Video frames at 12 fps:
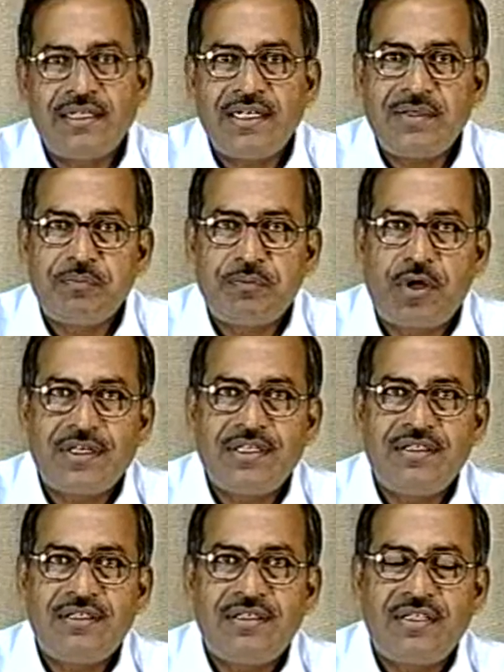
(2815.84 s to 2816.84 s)

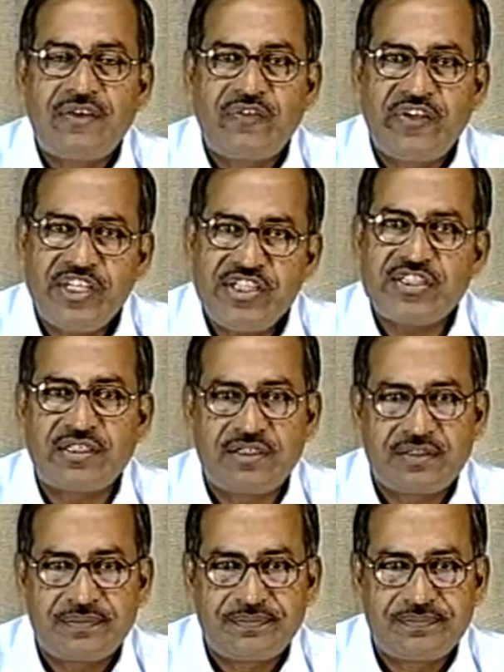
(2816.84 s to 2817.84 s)
important feature
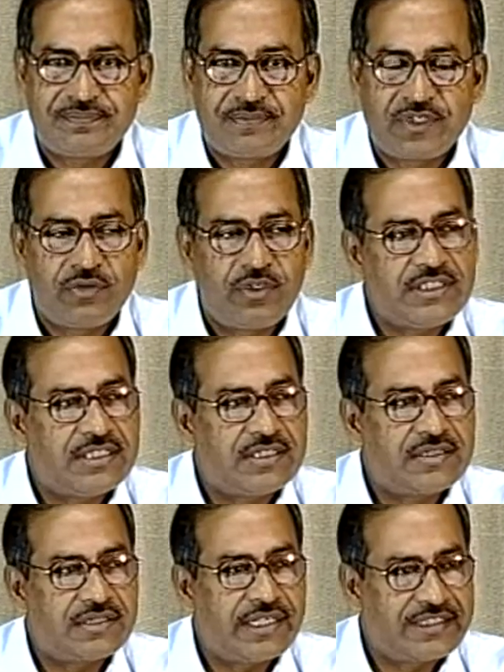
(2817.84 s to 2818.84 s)
which is
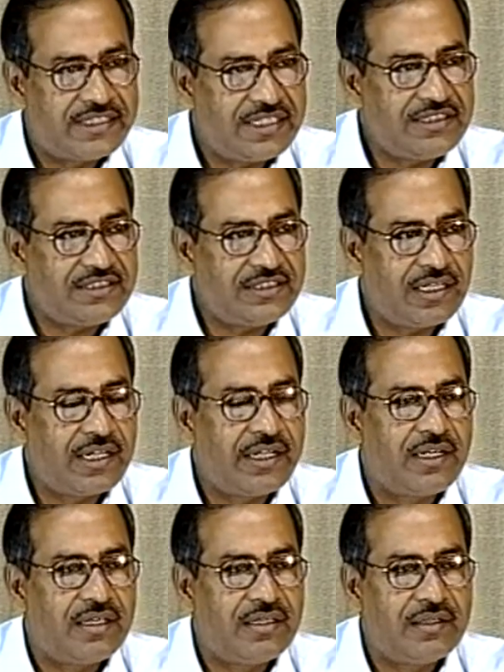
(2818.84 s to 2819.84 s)
essential
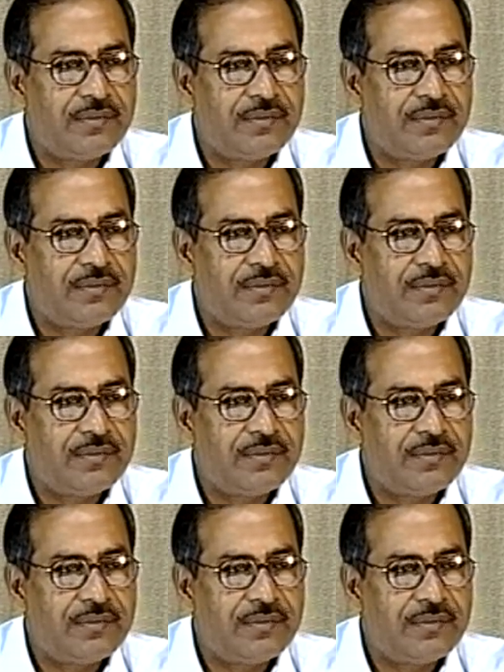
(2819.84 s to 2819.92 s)
in